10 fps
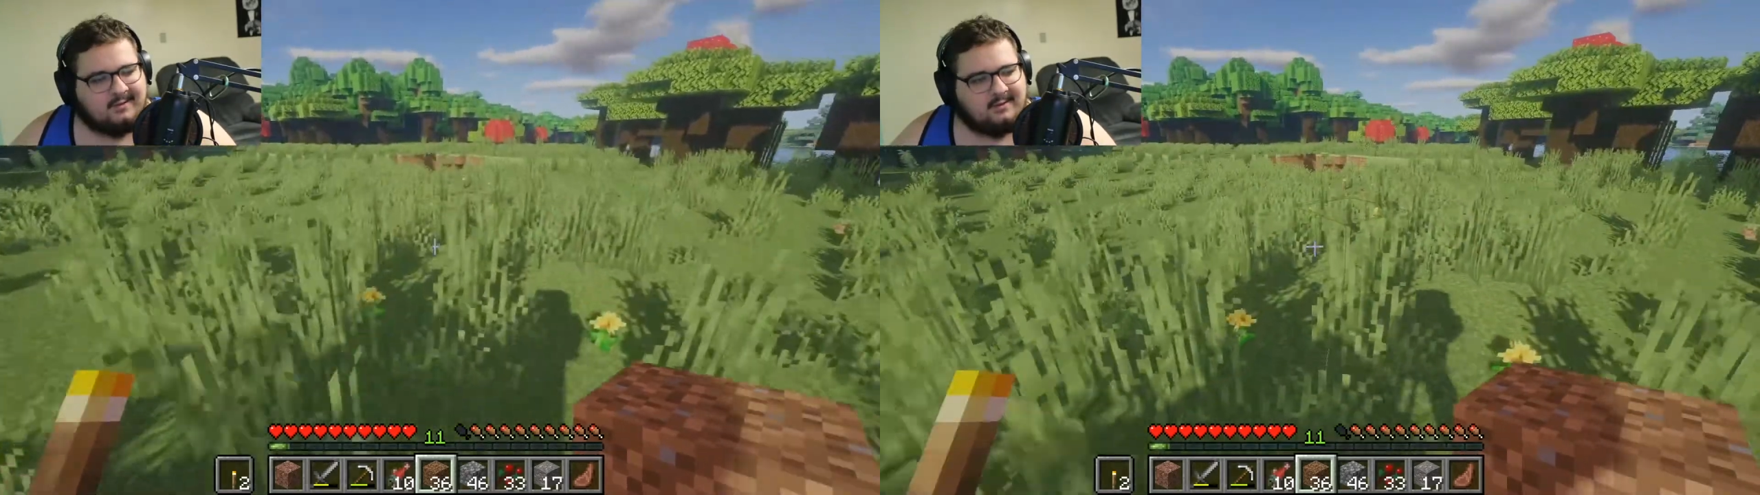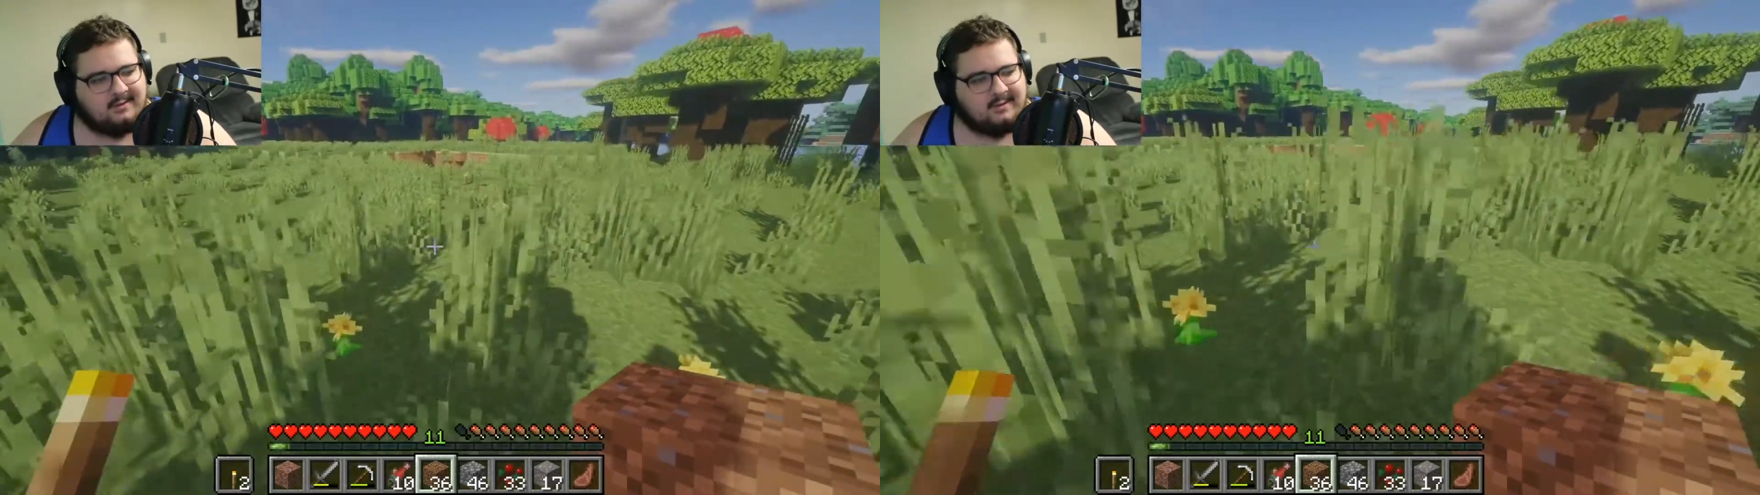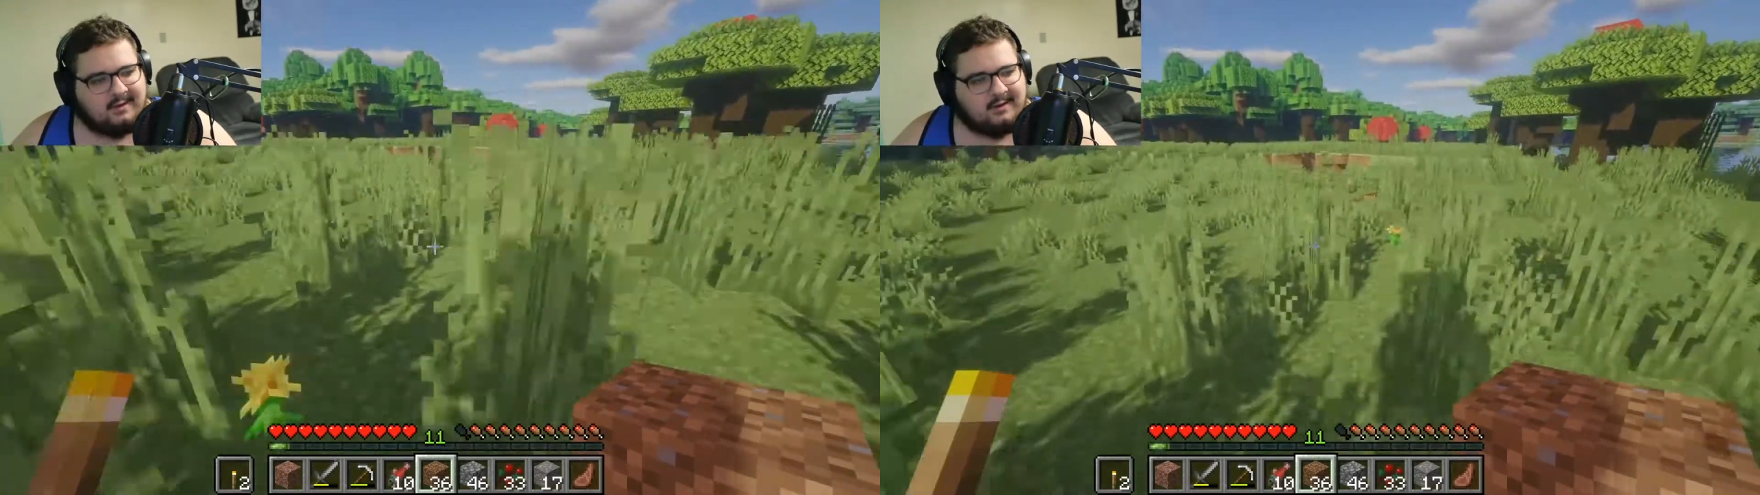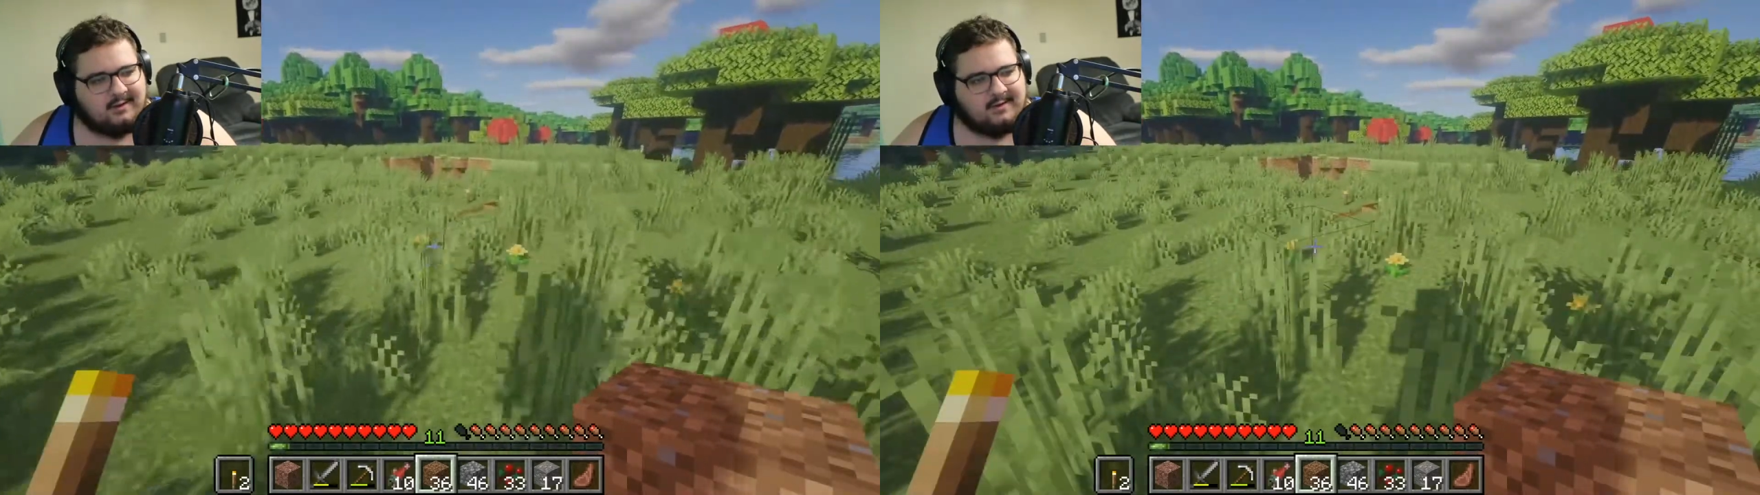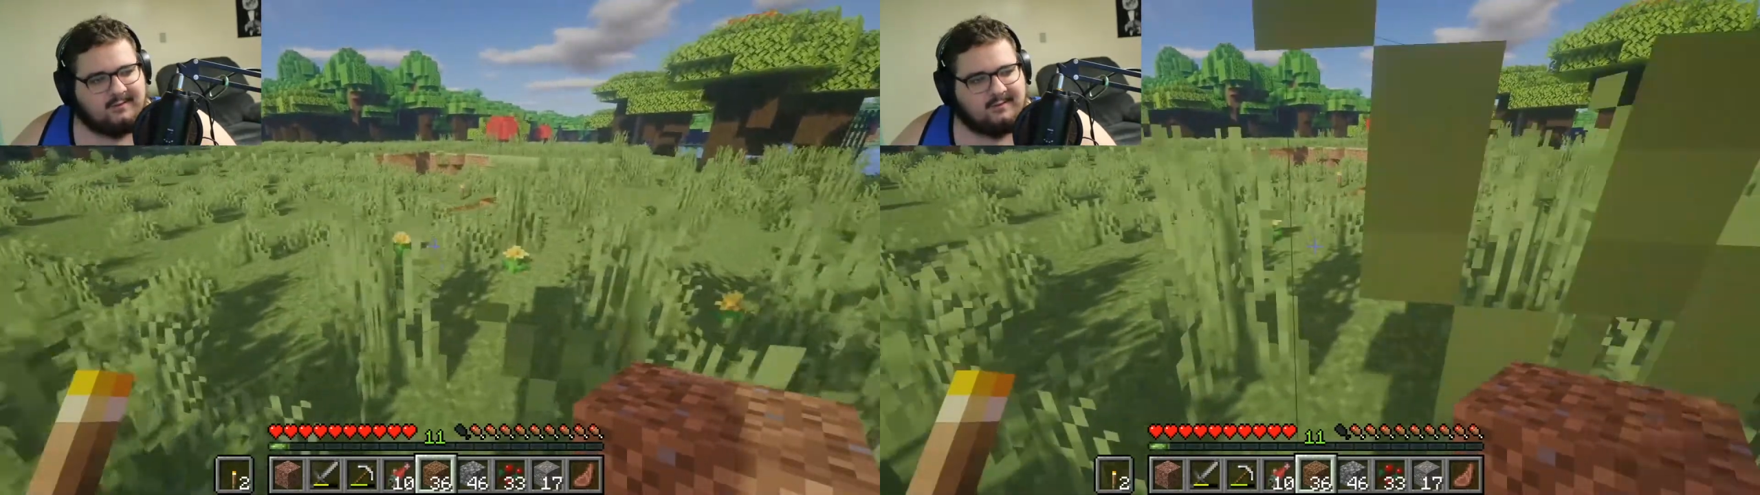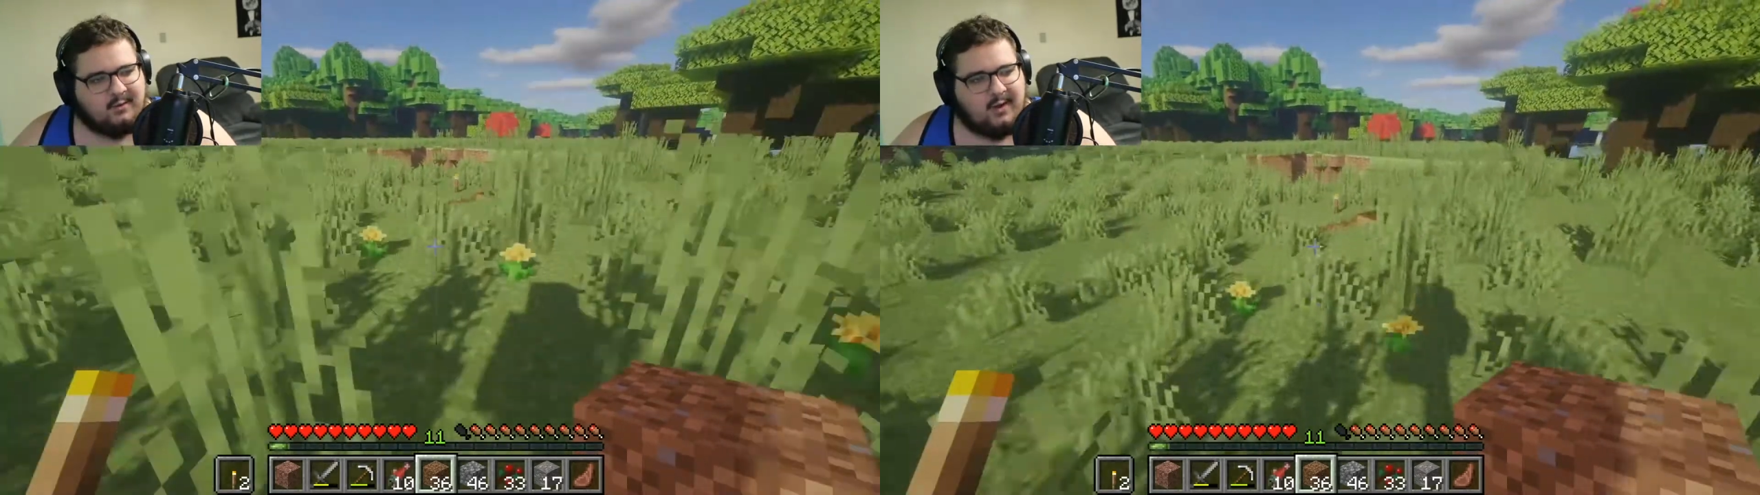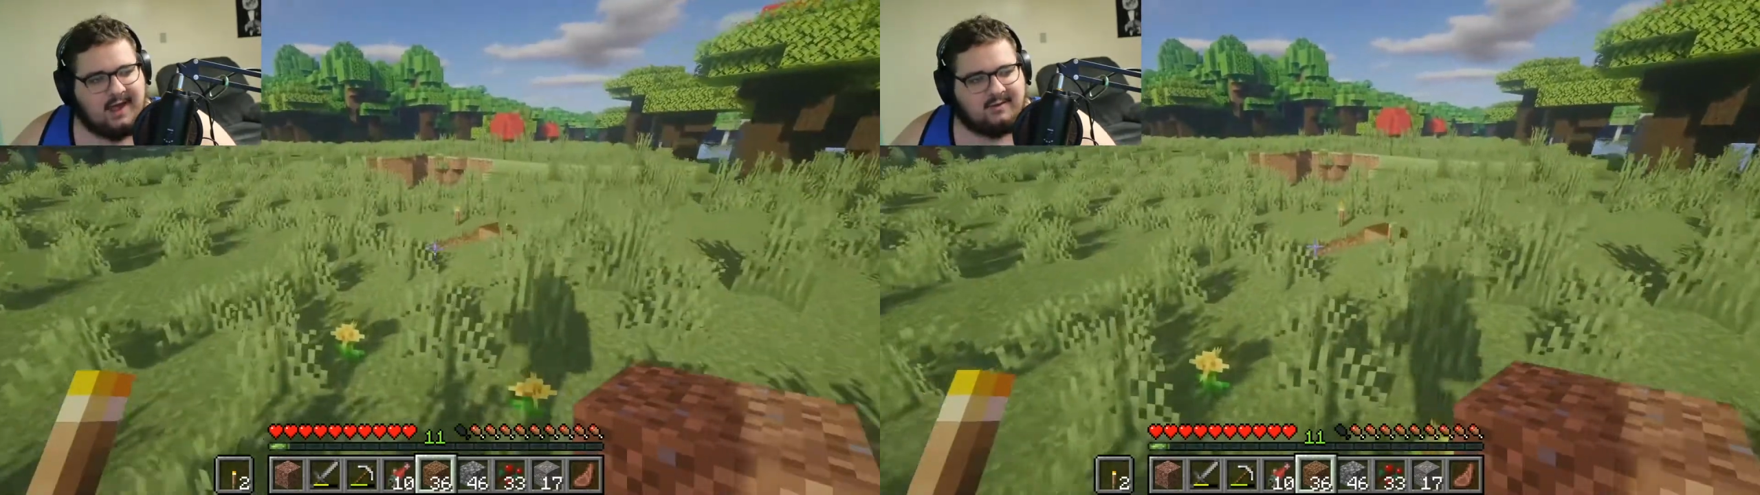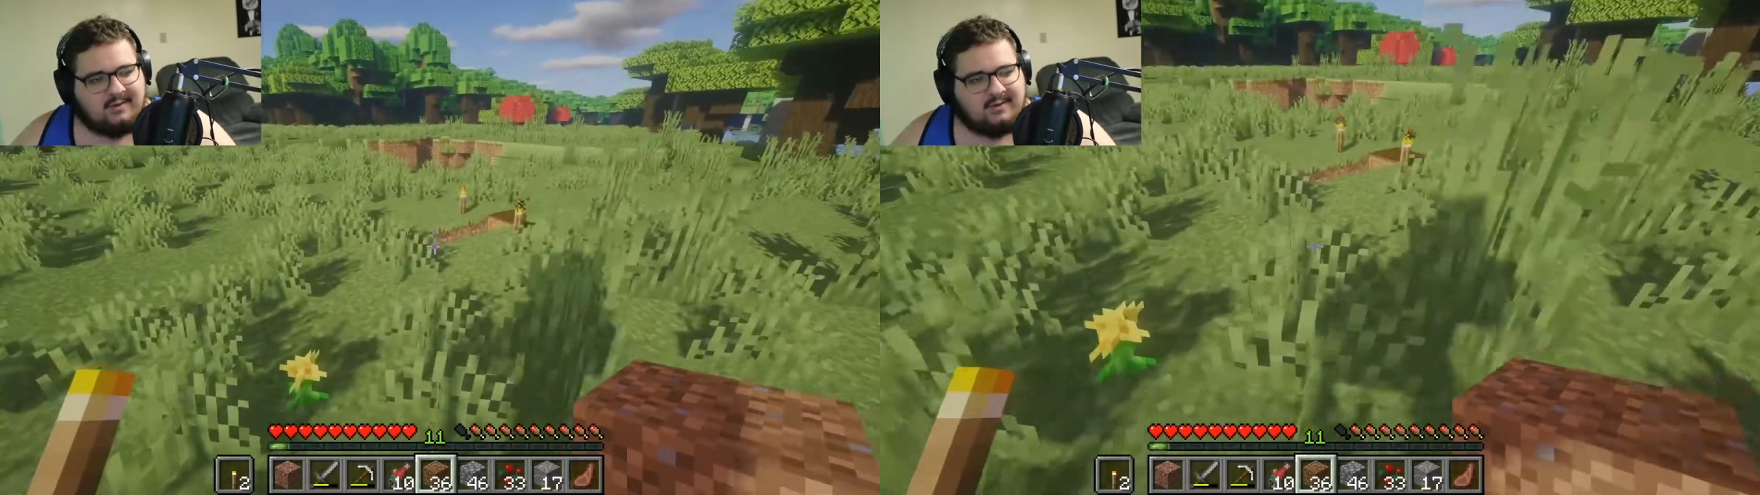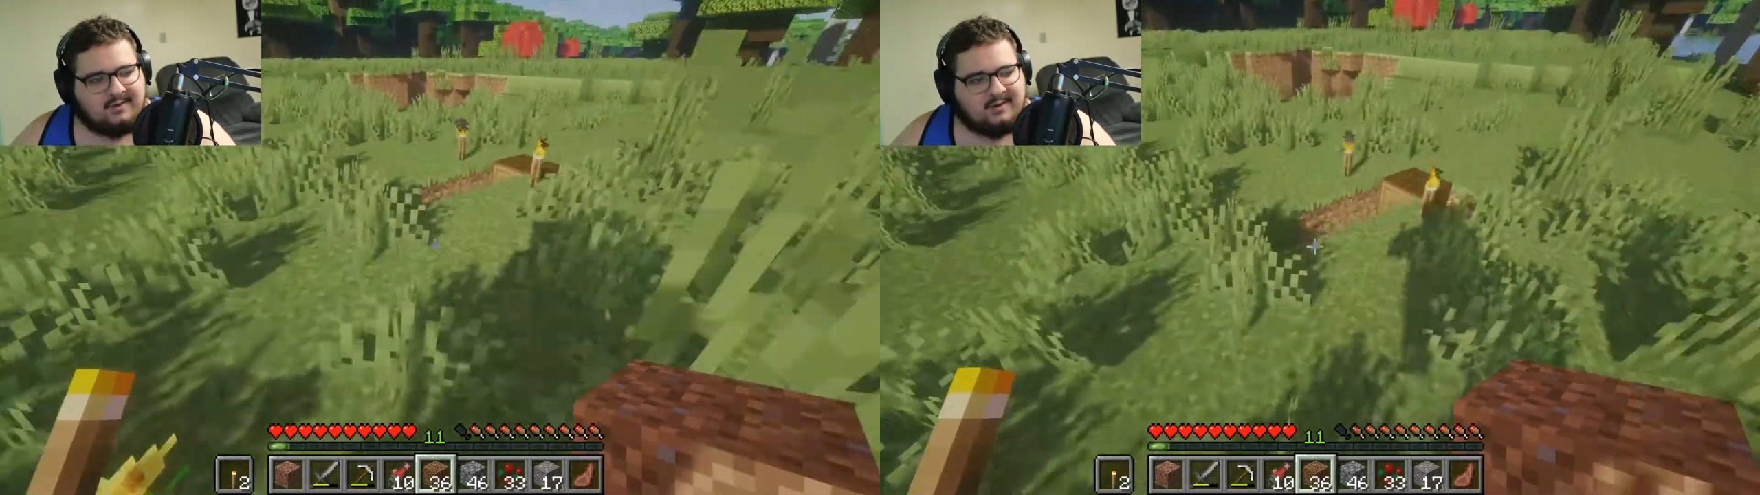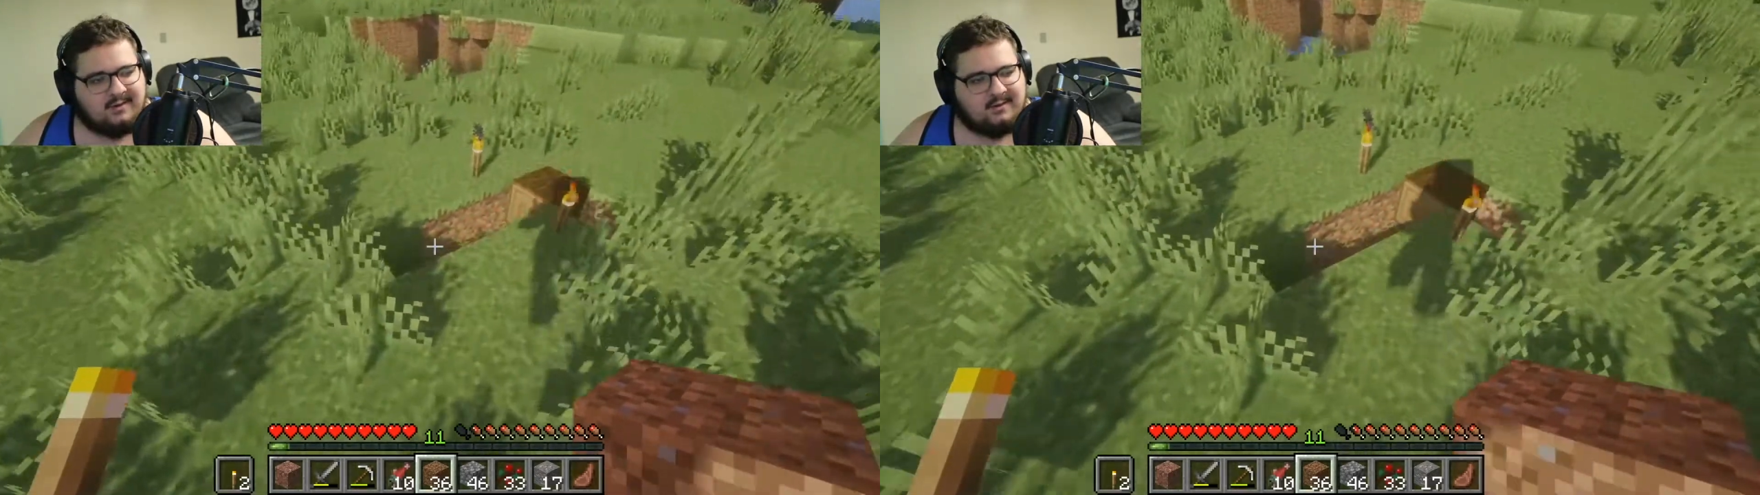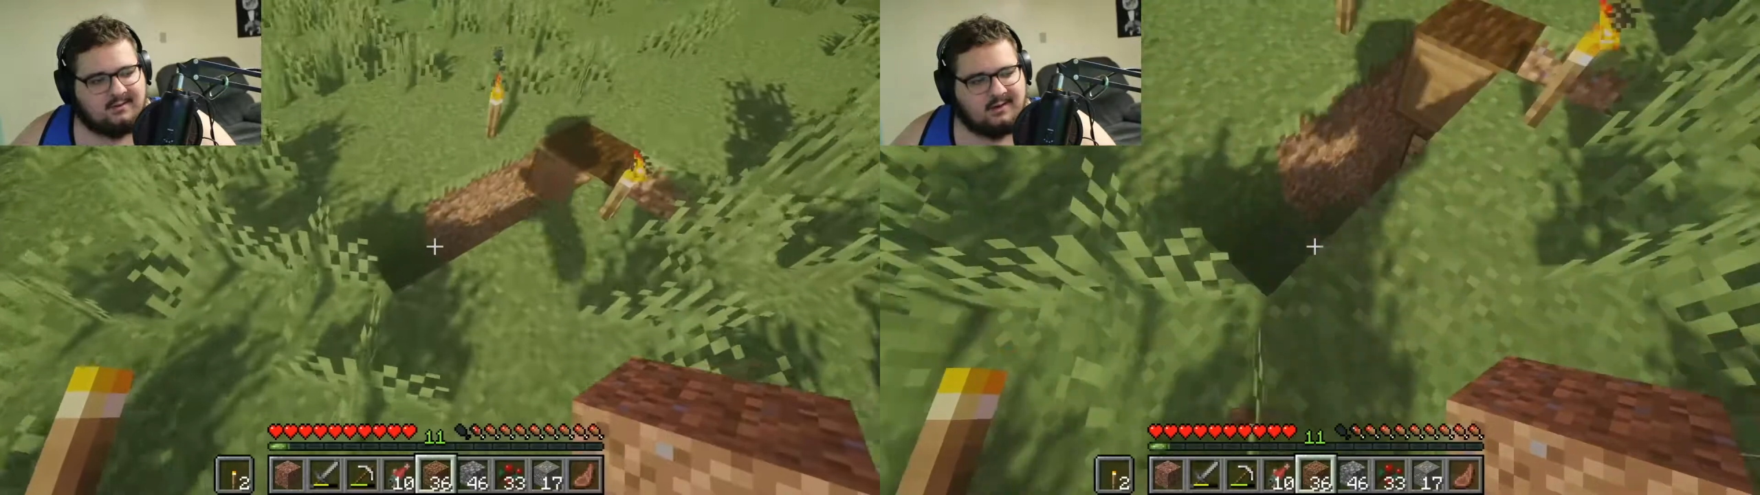Because if you haven't seen